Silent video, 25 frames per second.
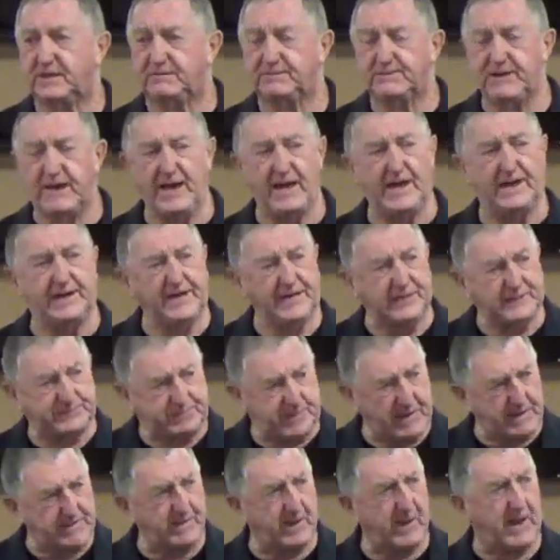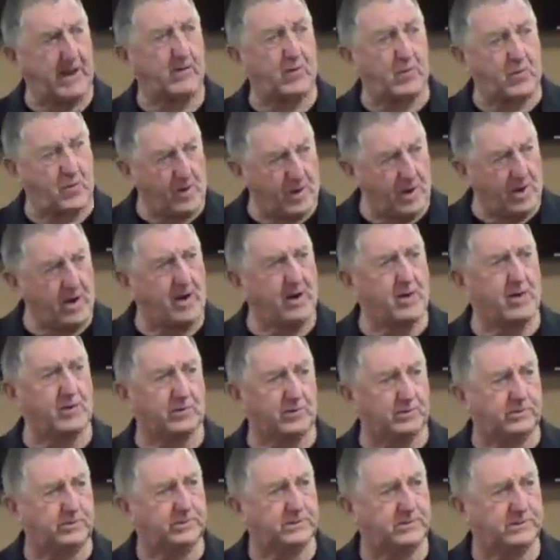Man, these people have,
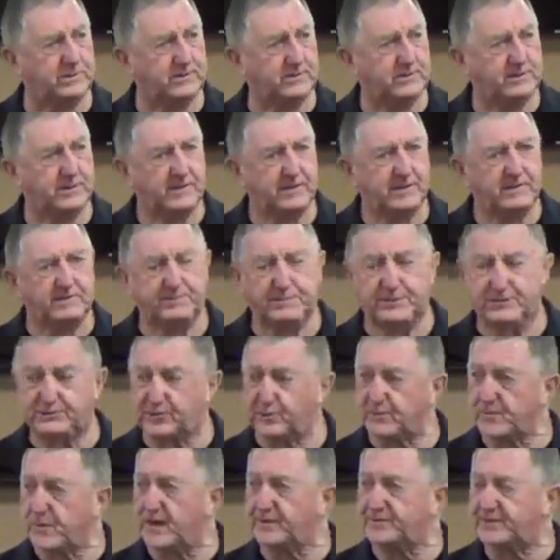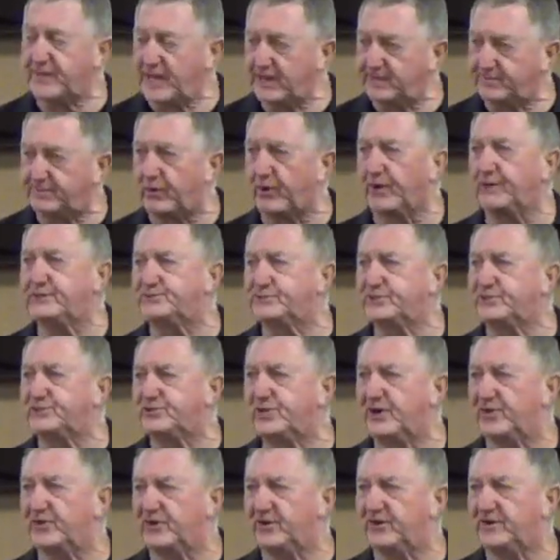whoa! But you know what? They embraced each
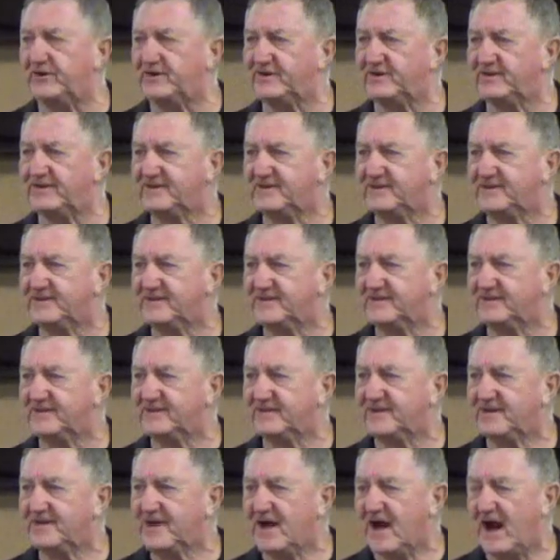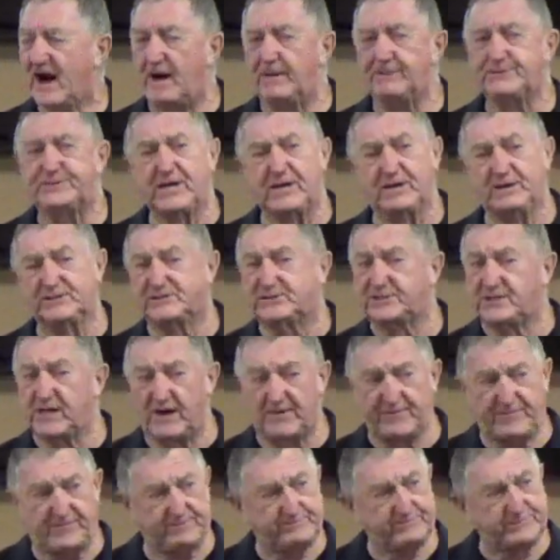other. I'm telling
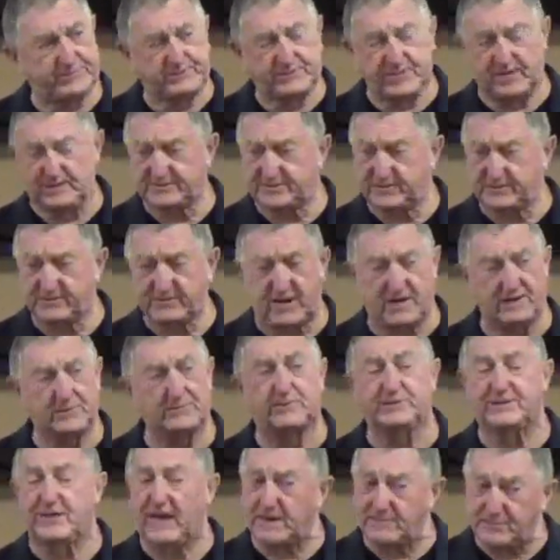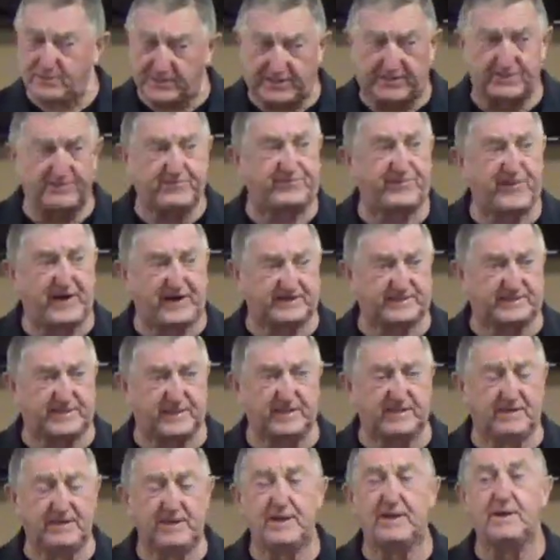stuff, sons and daughters, what they were
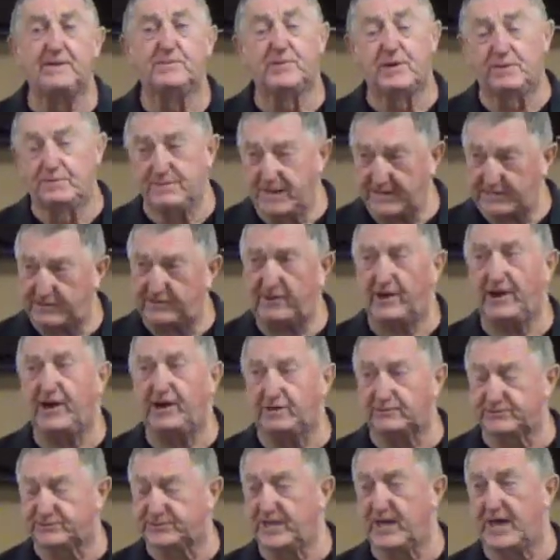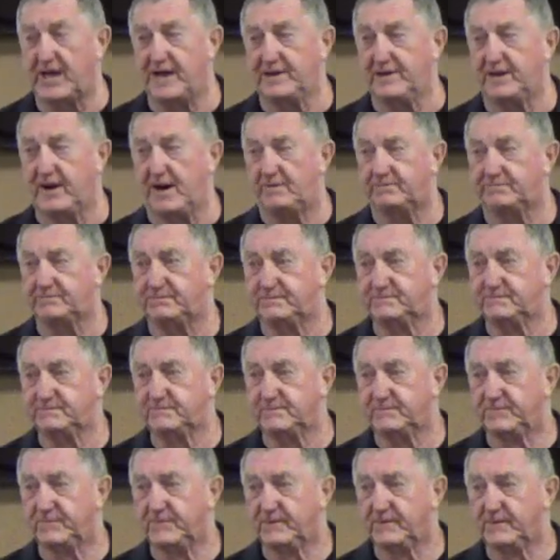confessing would make your hair stand up.
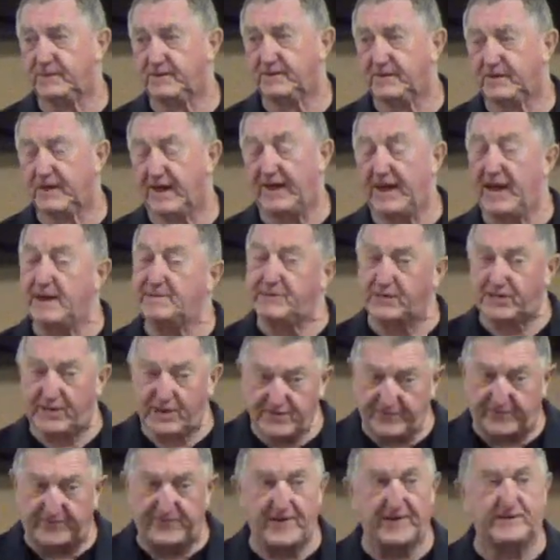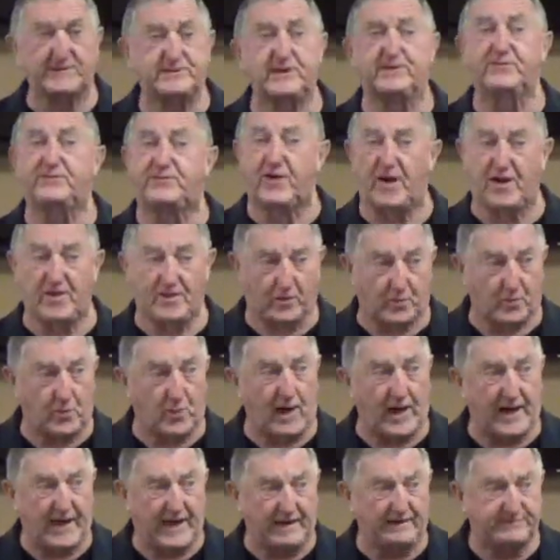And they were confessing in front of their
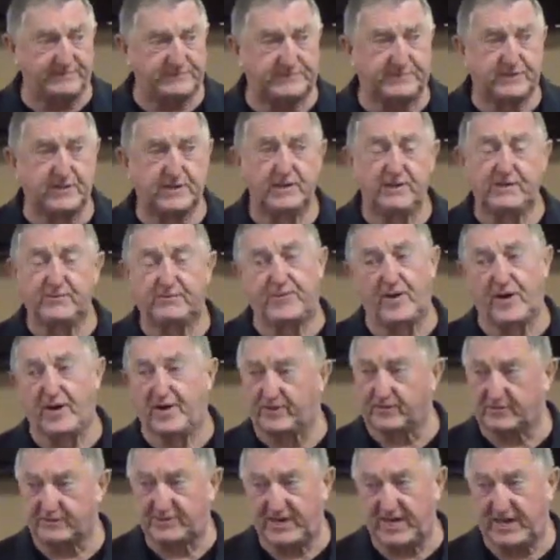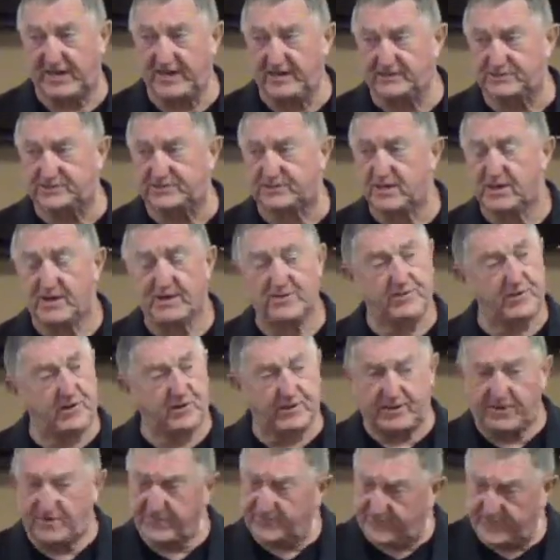wives, in front of their kids. They
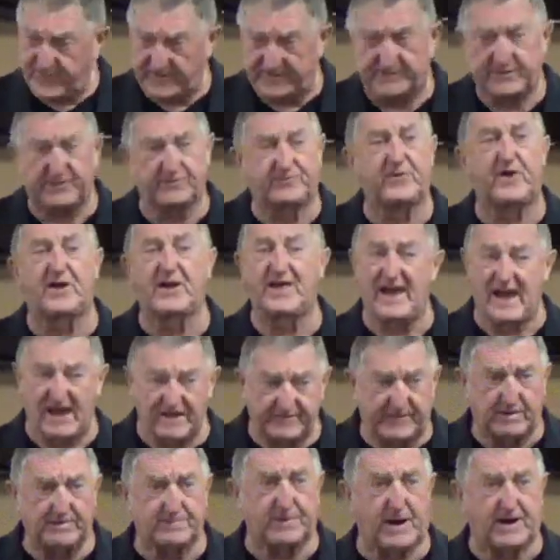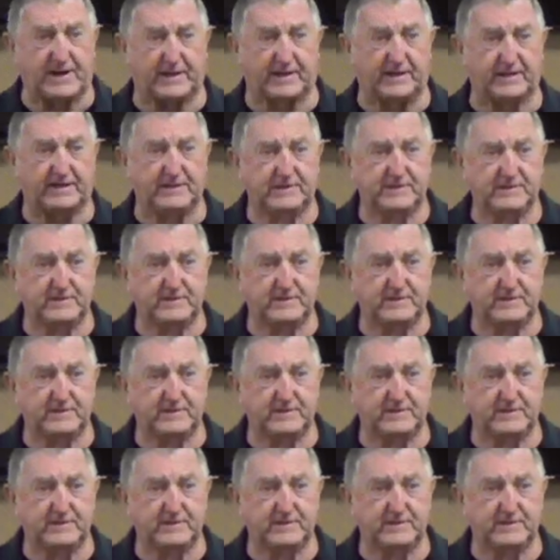were confessing in front of everybody.